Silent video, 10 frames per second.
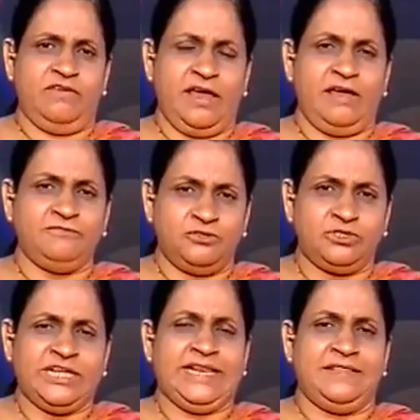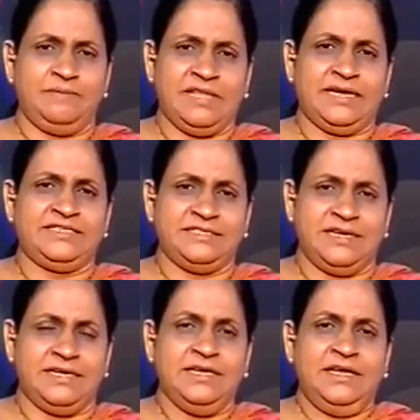we have to tell them that
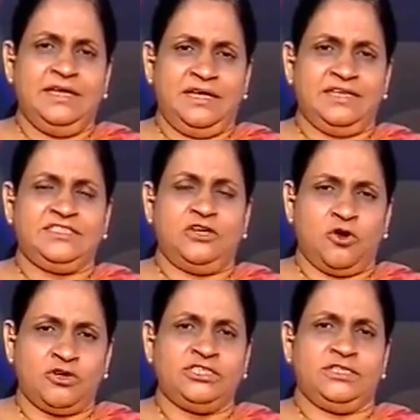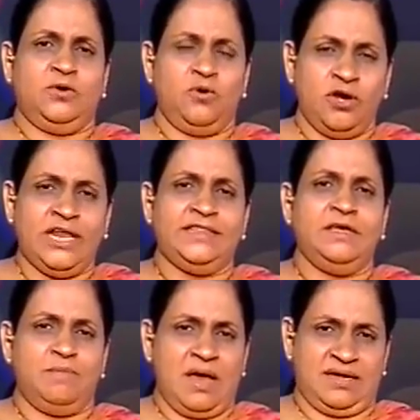it's not only
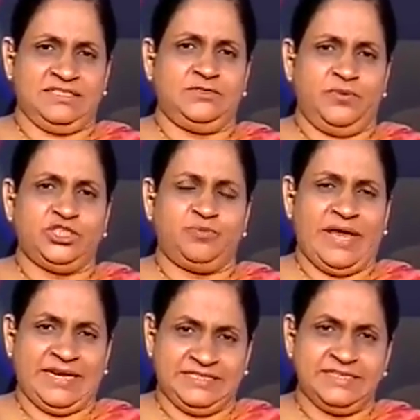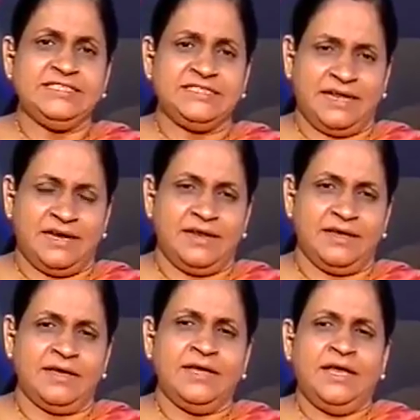the marks which matters,
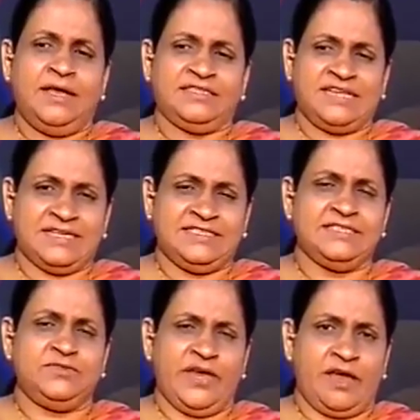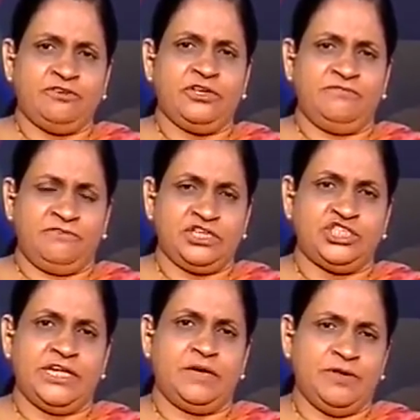and success, we have to
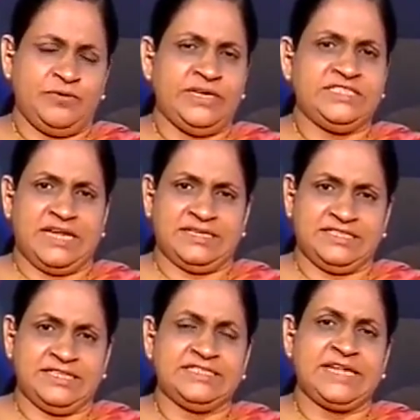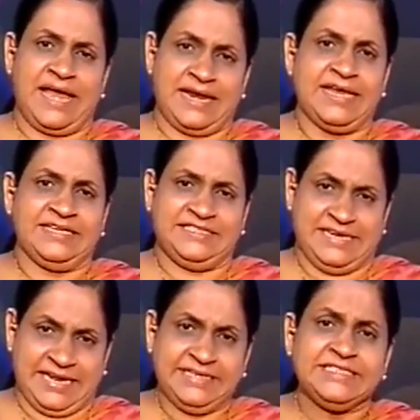differentiate between success and
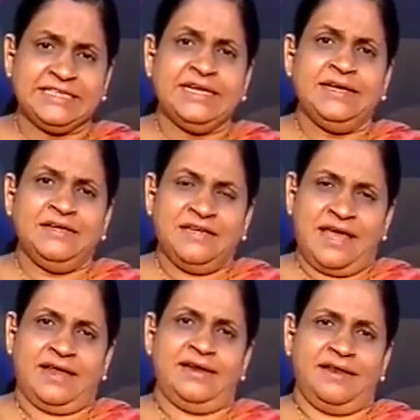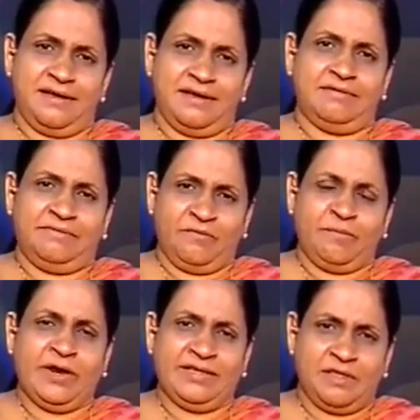excellence, and
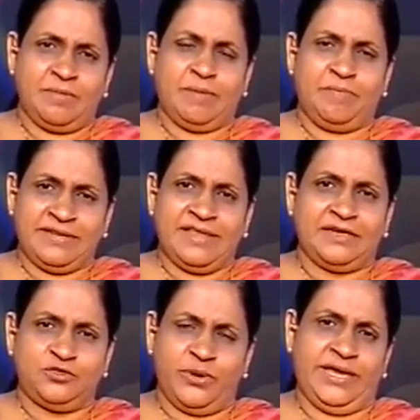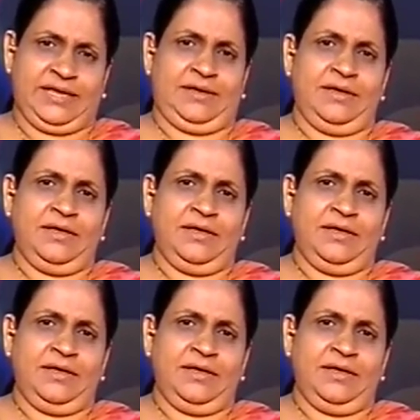bring them up in that way.